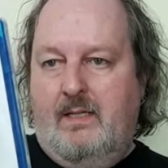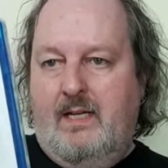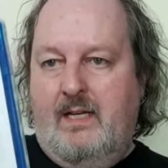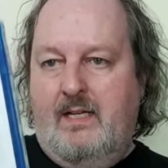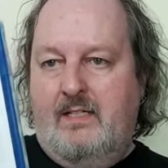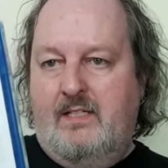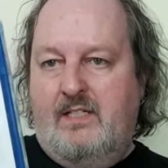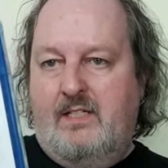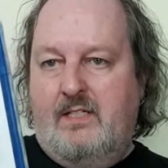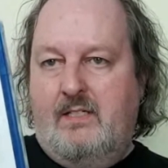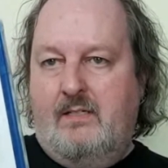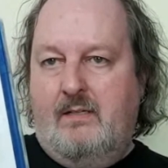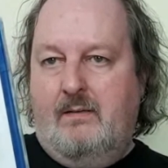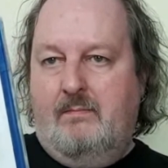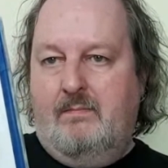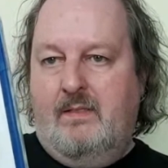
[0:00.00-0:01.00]

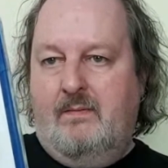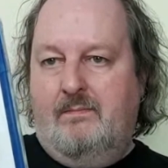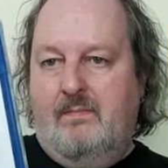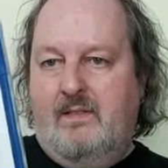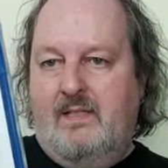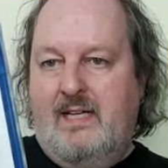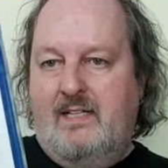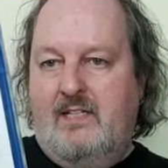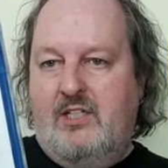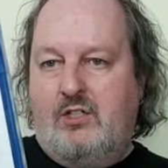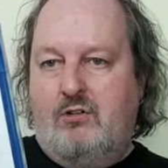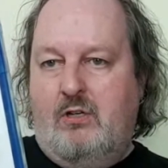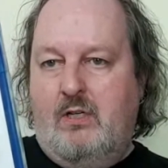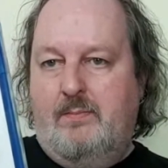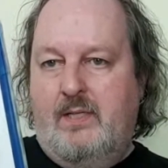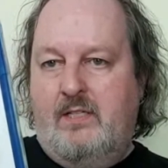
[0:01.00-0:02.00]
It's they
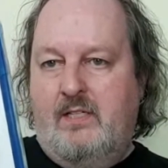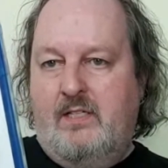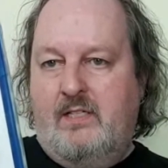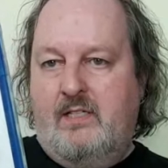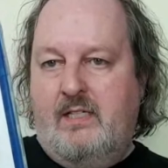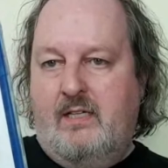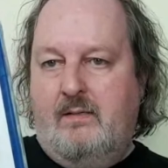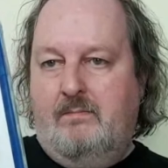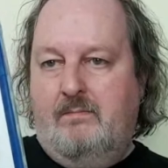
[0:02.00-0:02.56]
describe it as